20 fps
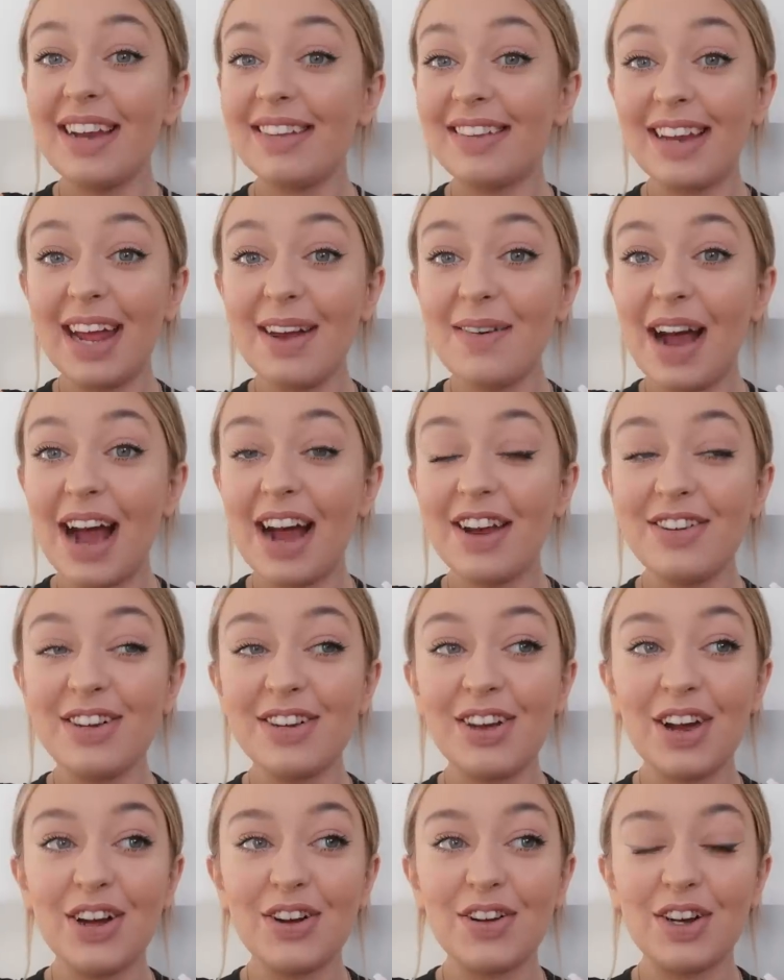And today we're
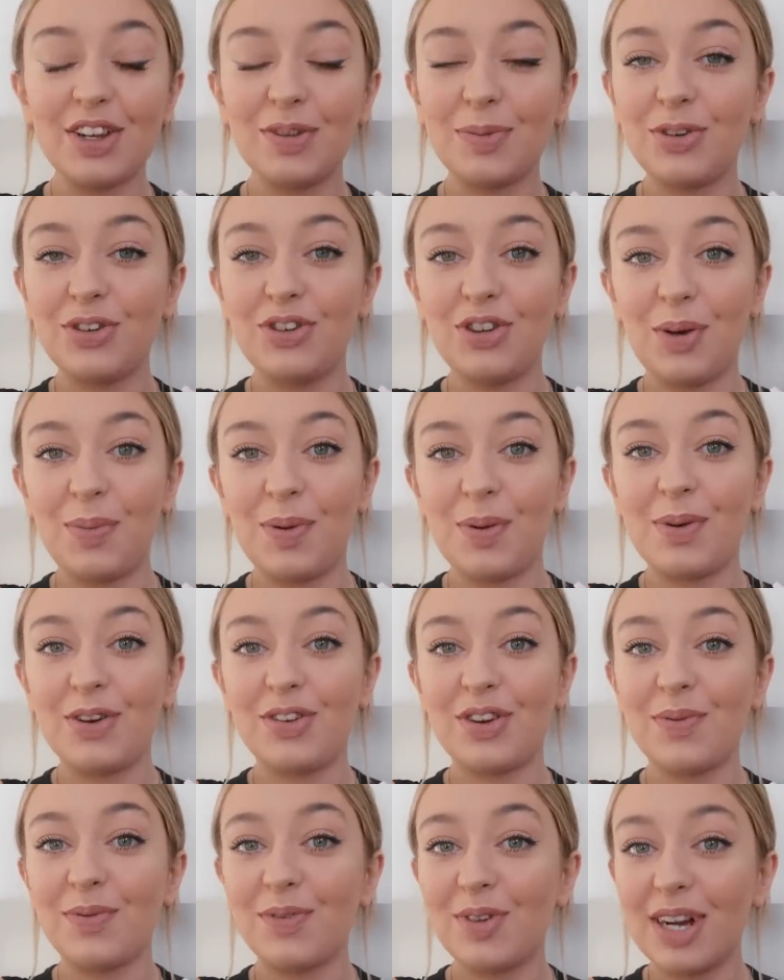actually going Christmas shopping,
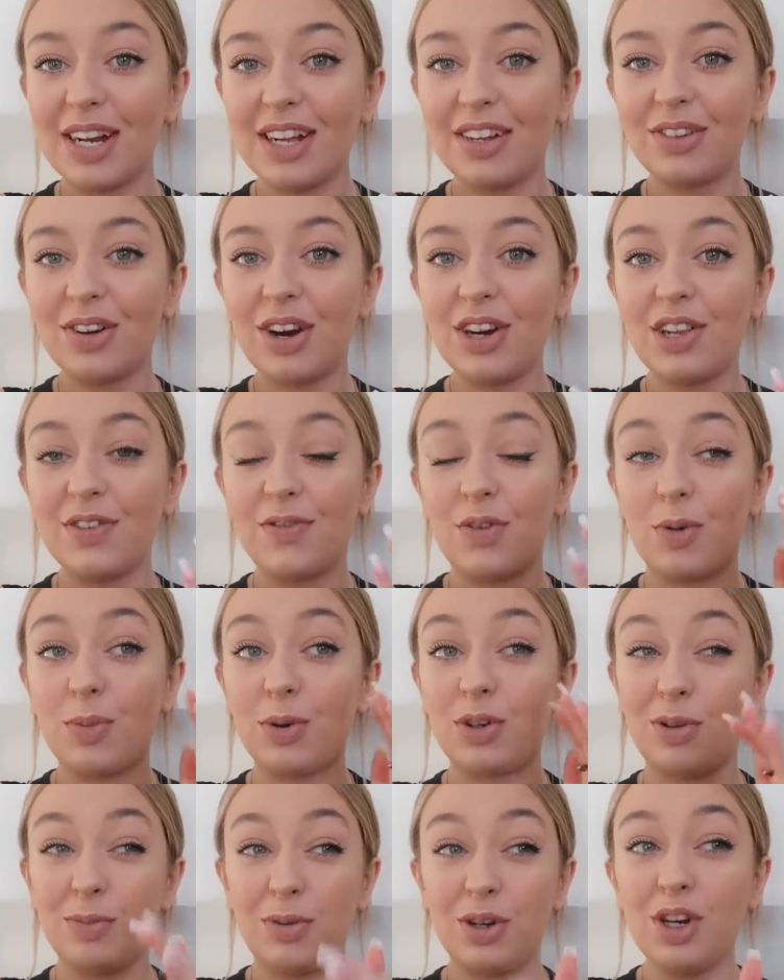which I'm really excited for,
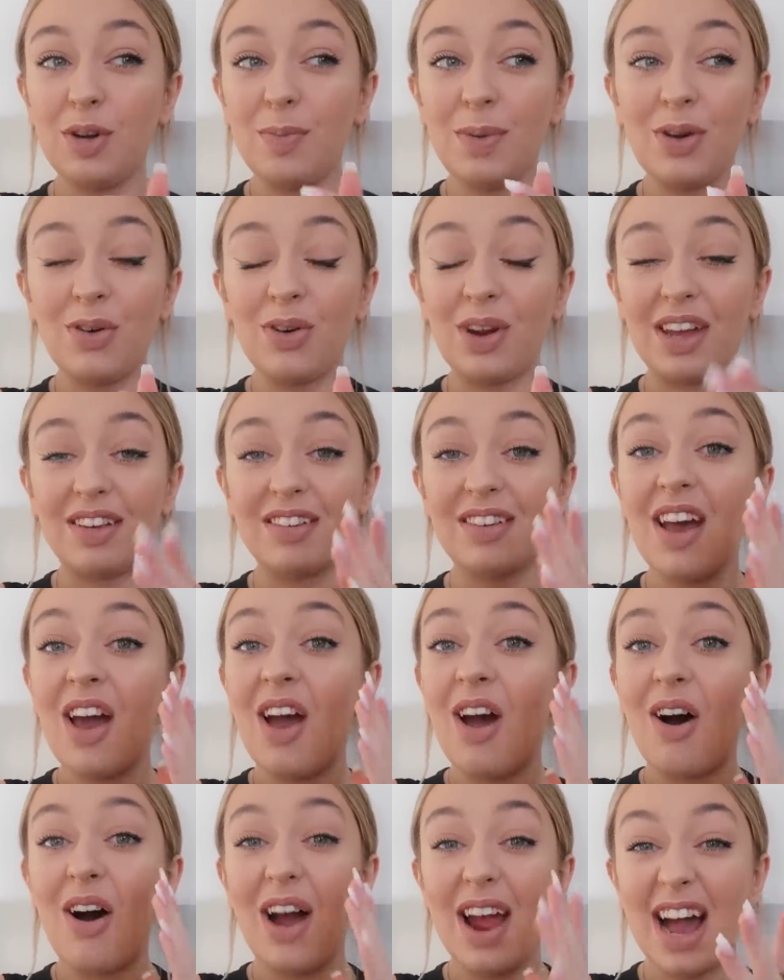because I'm going to be honest,
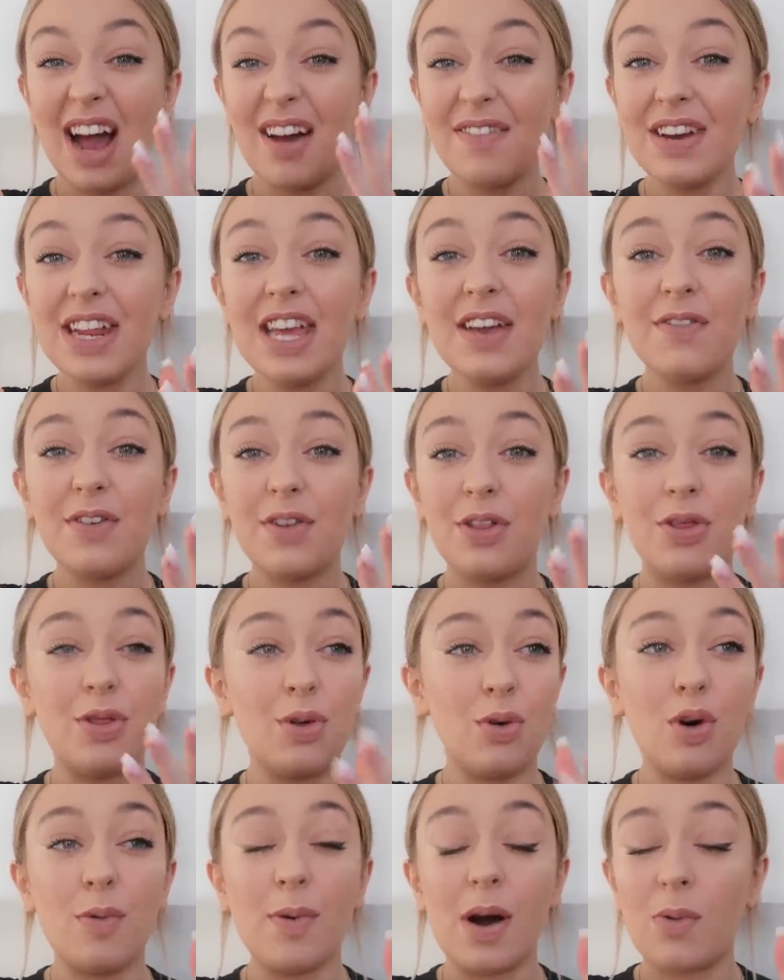I haven't even
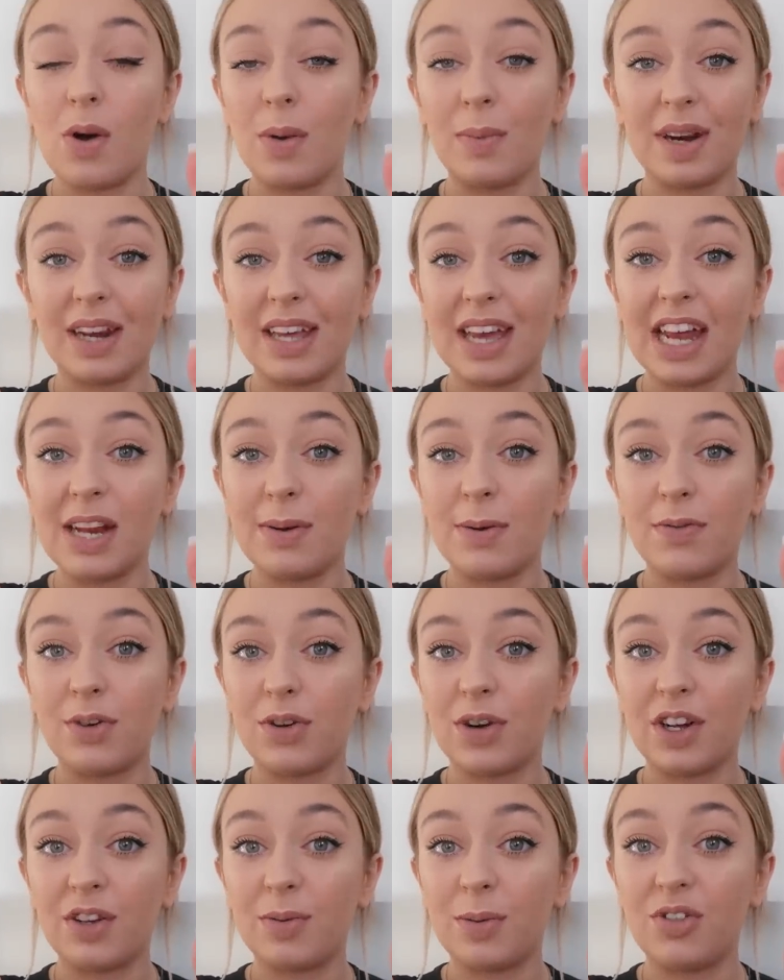thought about what I'm going to get anyone
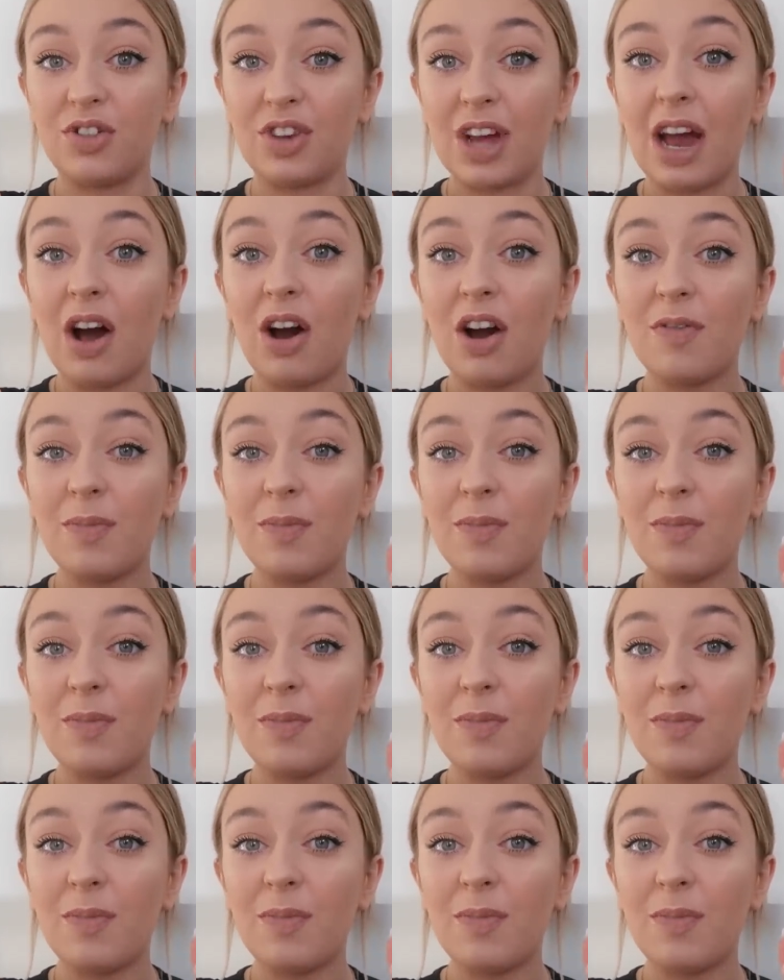for Christmas yet.